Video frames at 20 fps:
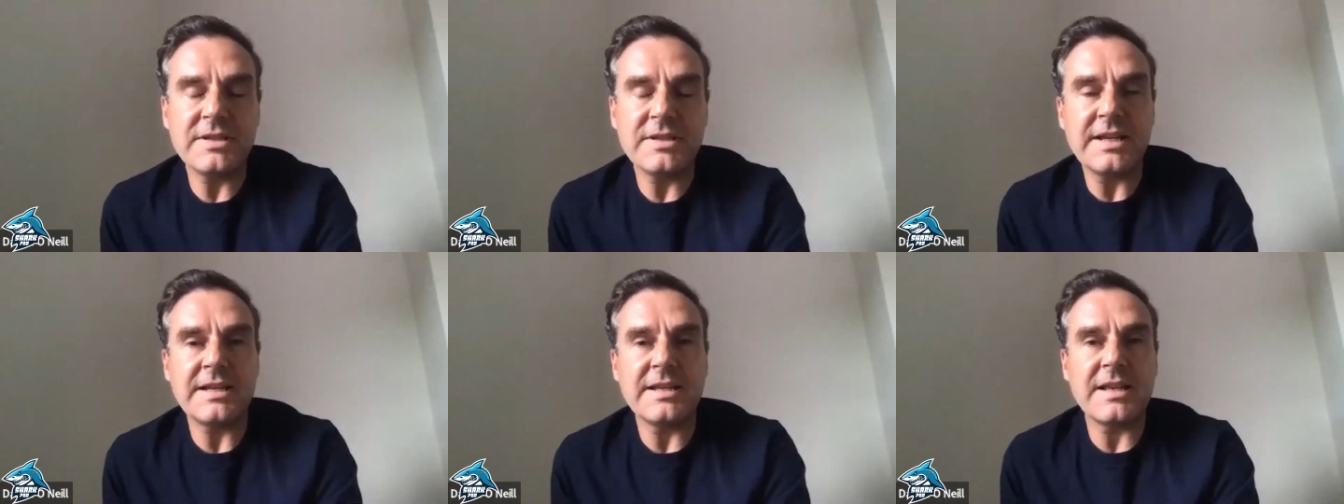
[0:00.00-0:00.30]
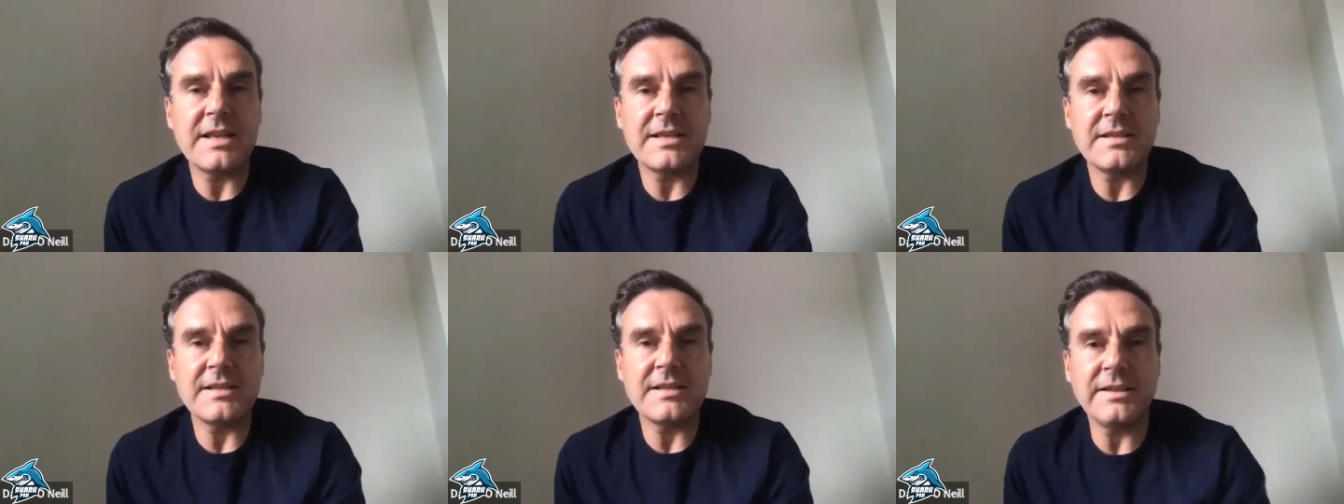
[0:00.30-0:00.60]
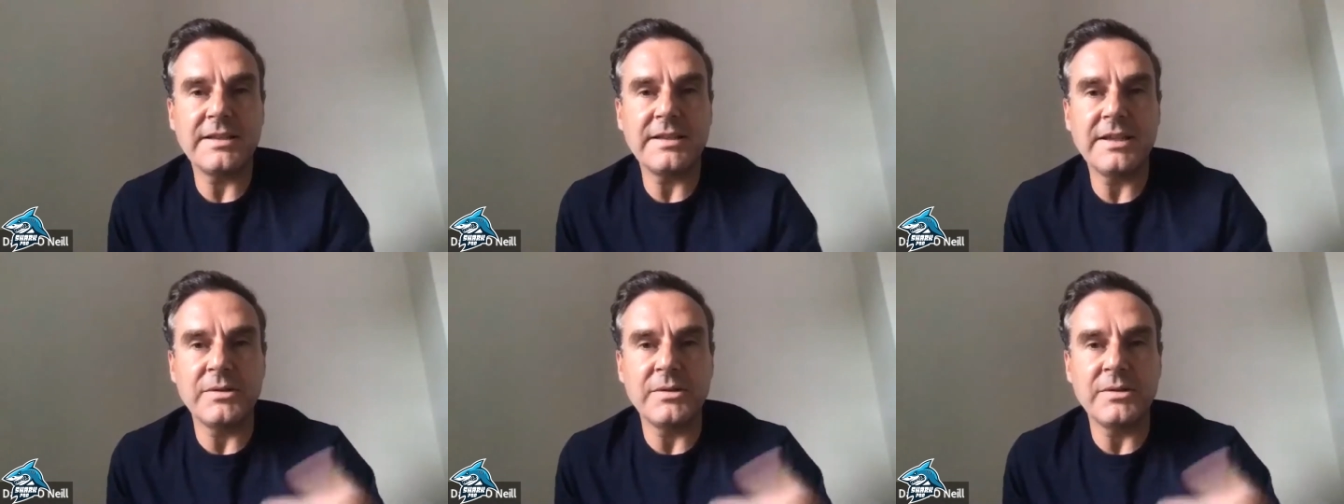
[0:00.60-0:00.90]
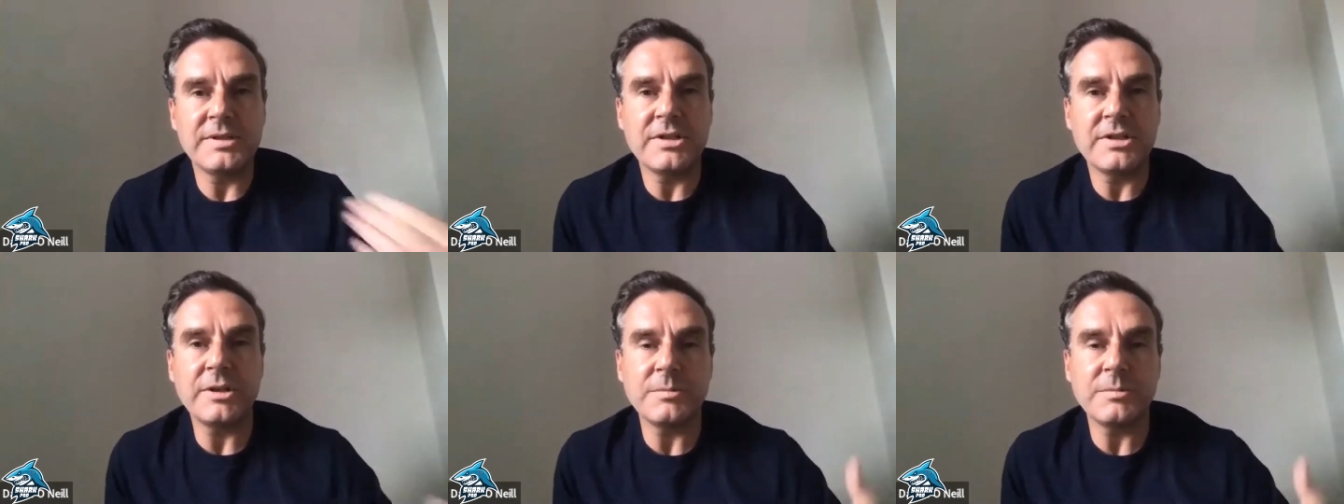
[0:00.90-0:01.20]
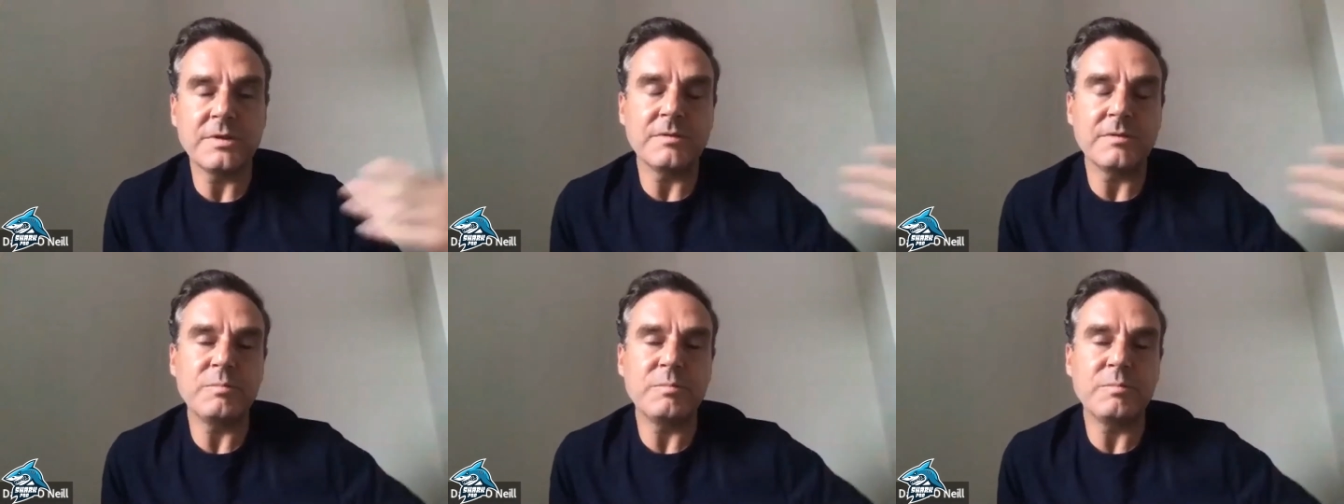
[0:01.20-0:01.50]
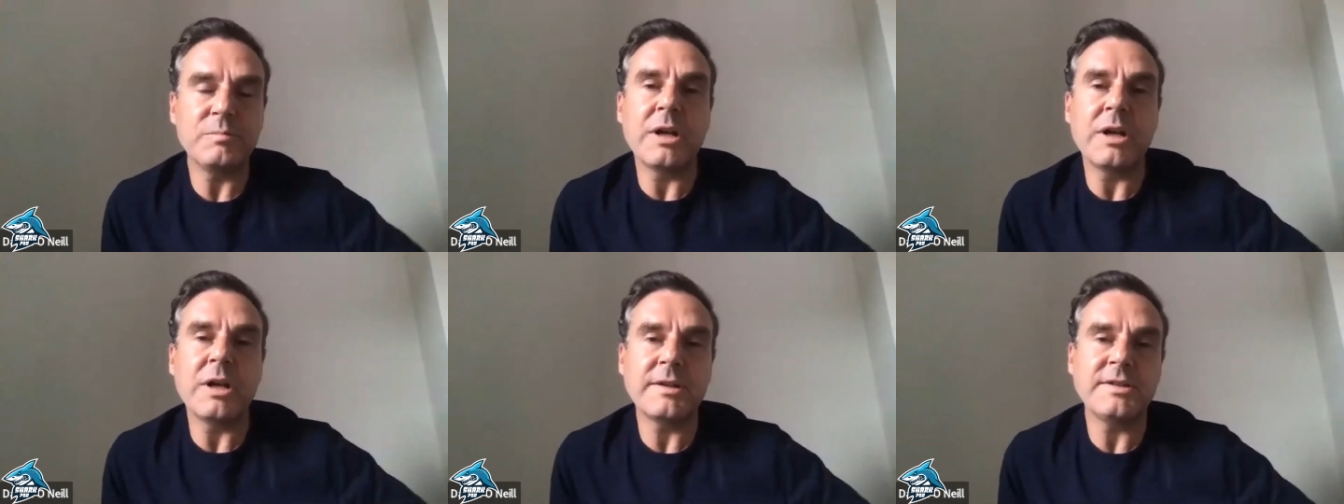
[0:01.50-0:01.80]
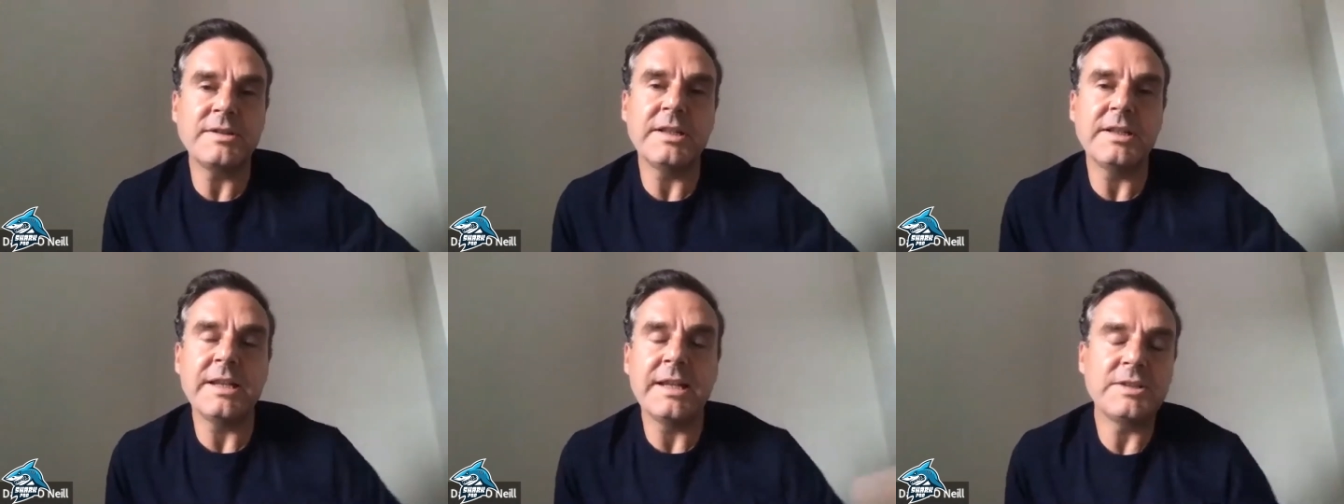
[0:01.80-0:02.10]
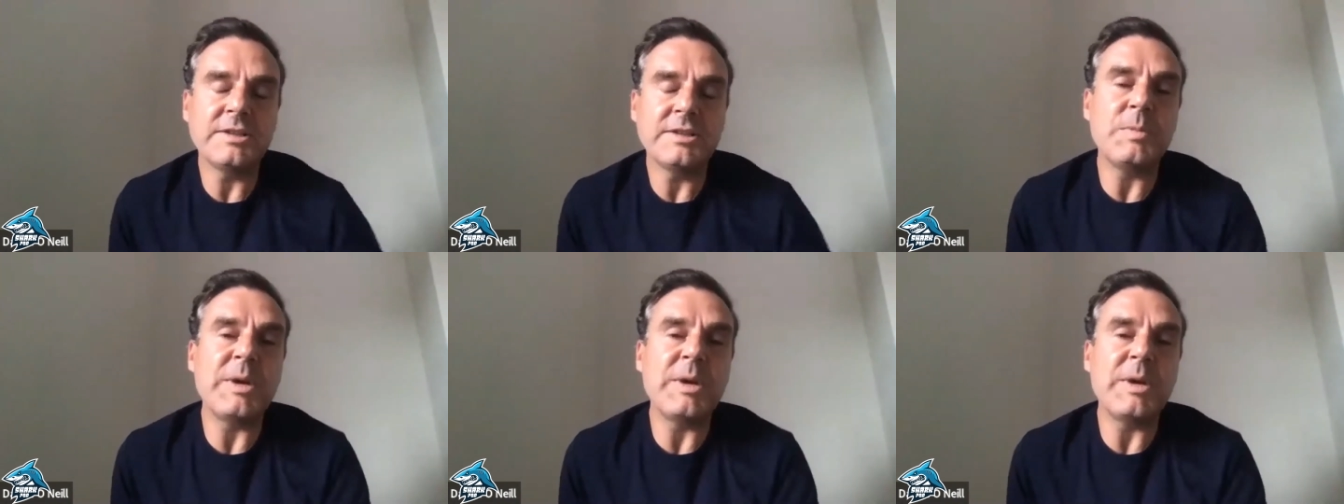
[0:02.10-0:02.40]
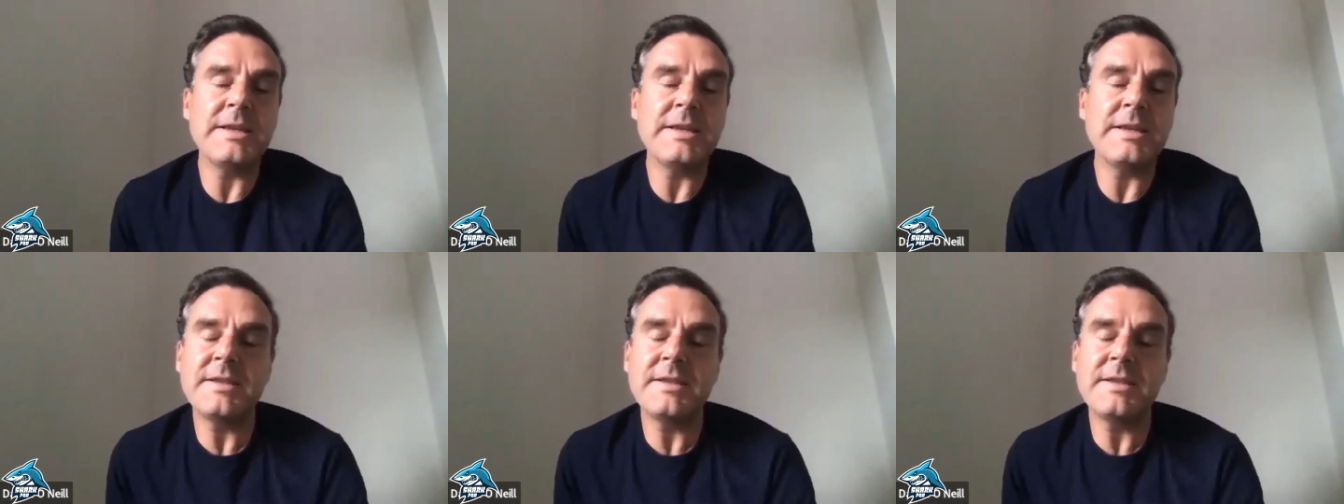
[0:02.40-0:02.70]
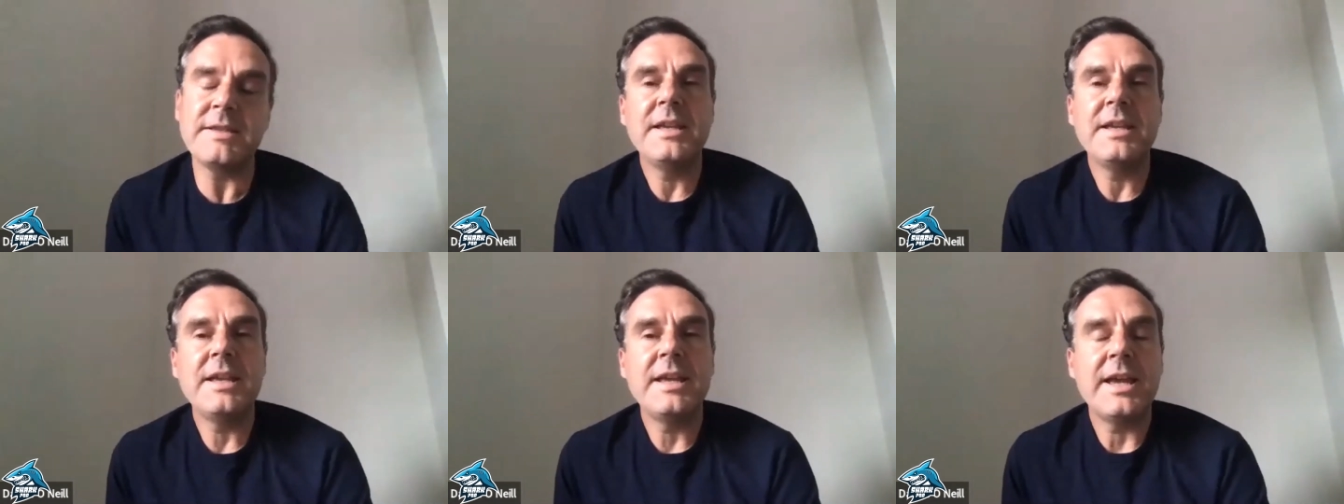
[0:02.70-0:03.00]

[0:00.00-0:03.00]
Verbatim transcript: Uh, as you know, in terms of products in that space,